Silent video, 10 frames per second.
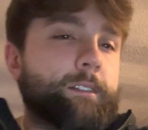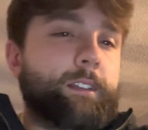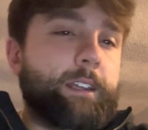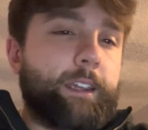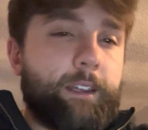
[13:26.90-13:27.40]

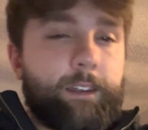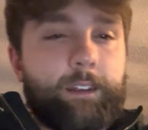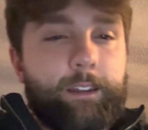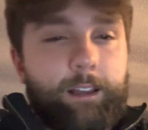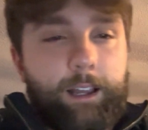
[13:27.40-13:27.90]
And
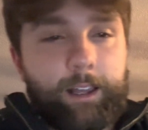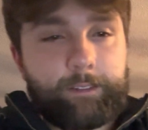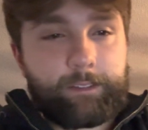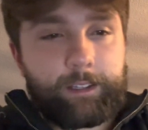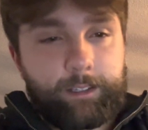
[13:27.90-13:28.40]
I
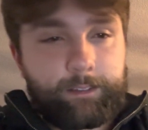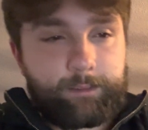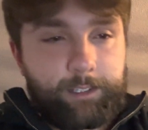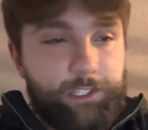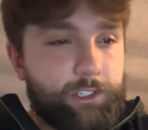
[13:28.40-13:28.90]
think
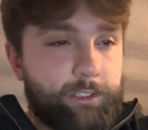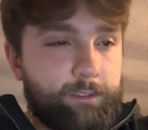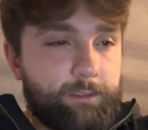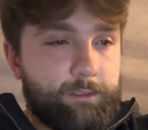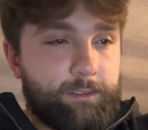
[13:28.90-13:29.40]
this could
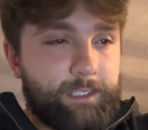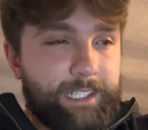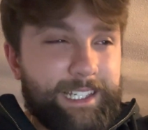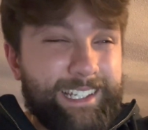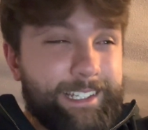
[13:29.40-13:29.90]

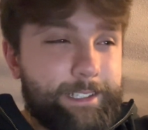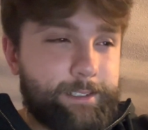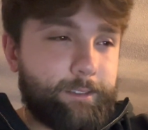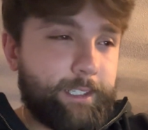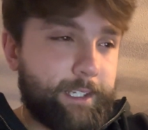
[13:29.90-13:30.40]

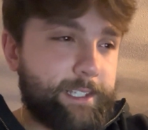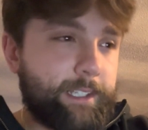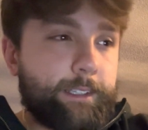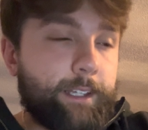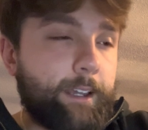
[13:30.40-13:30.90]
easily
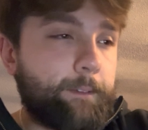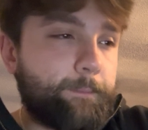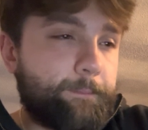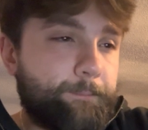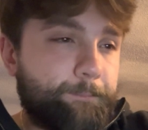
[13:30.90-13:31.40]
exceed that.
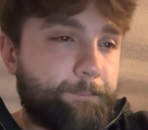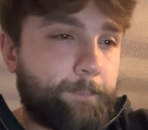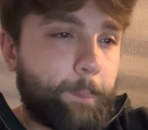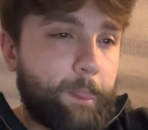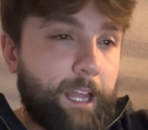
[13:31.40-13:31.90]

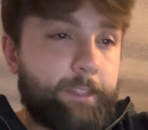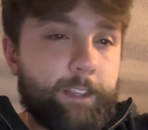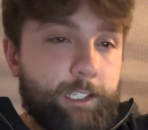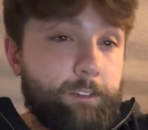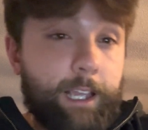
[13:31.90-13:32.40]
I
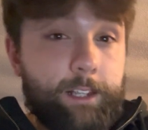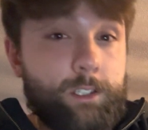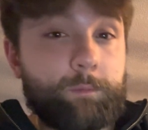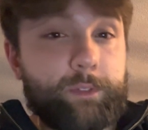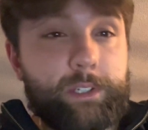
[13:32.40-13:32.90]
think you guys
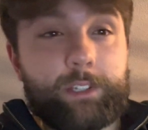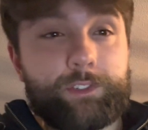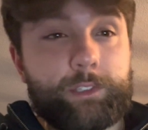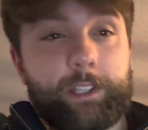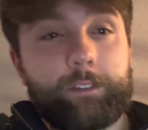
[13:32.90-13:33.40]
could
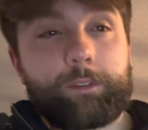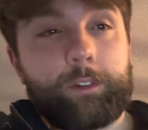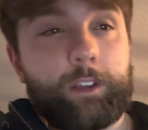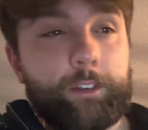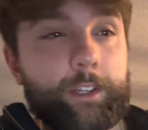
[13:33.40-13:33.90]
potentially hit
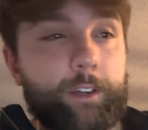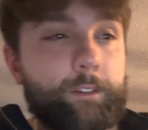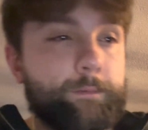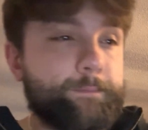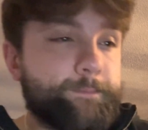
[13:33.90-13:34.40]
300.
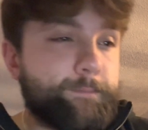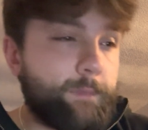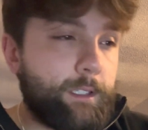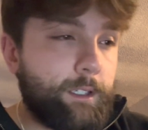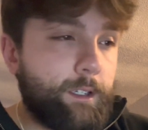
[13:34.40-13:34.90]

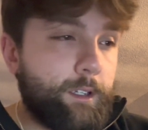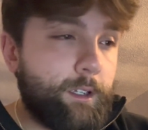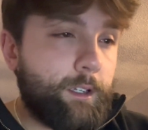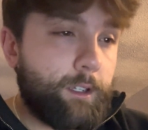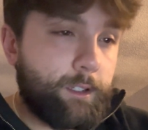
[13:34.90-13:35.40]

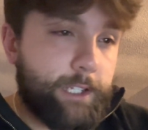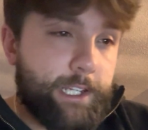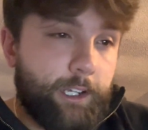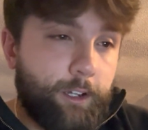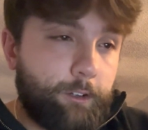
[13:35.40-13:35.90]

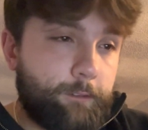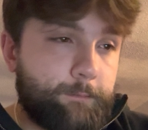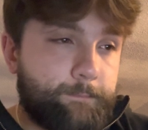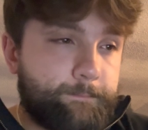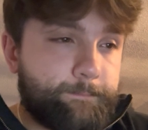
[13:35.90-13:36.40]
So,
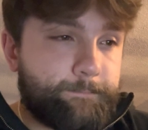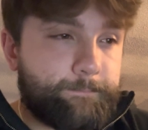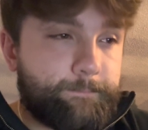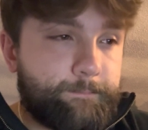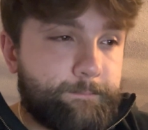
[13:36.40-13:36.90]

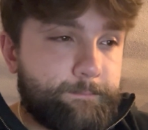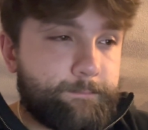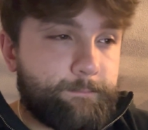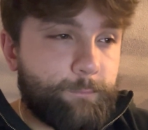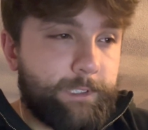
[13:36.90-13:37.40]

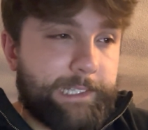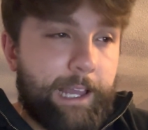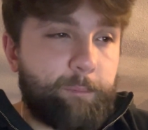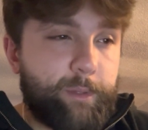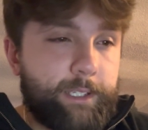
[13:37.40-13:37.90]
with
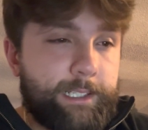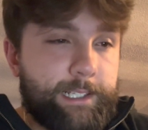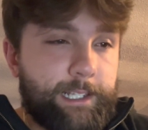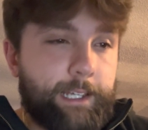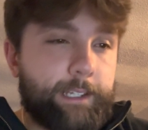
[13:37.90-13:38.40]
that being
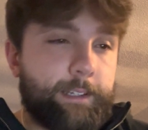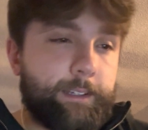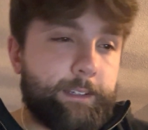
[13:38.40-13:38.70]
said,